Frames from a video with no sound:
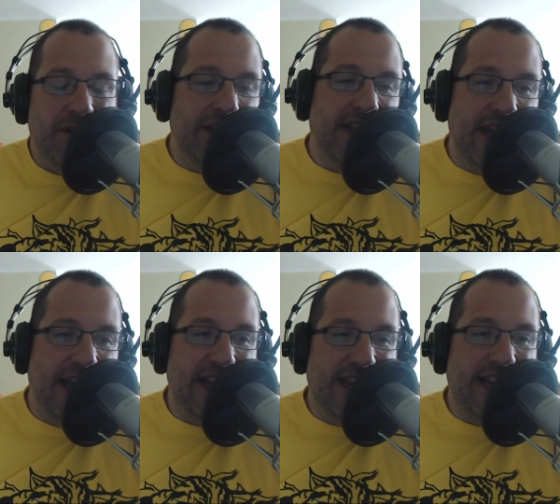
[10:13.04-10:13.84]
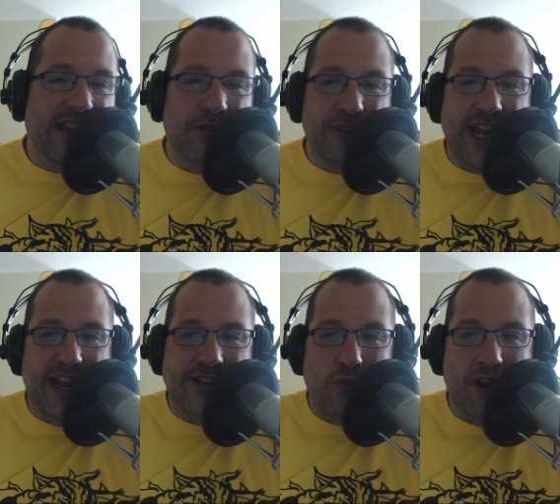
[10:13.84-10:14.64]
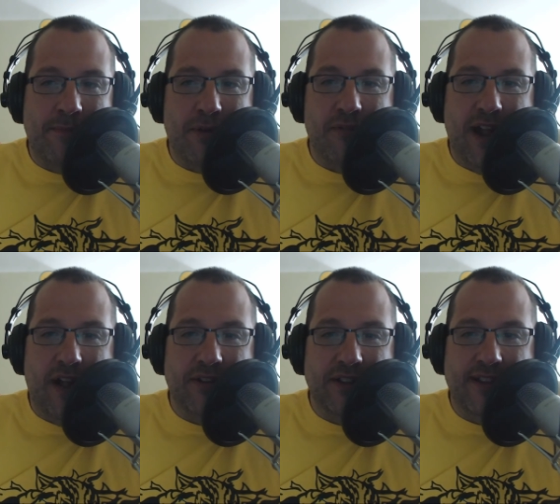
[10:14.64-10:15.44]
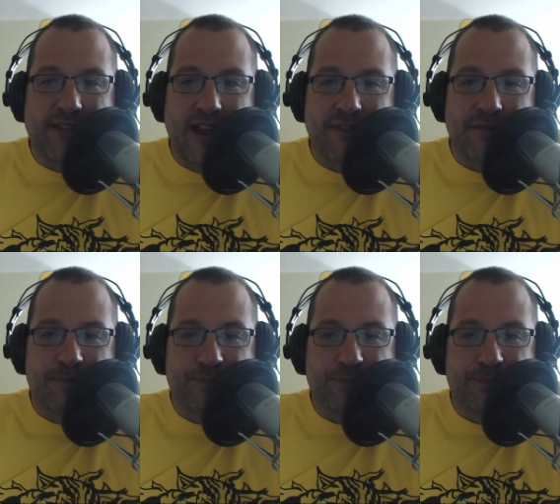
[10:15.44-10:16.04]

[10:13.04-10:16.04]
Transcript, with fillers: well you can't you can only gauge one per round unless you have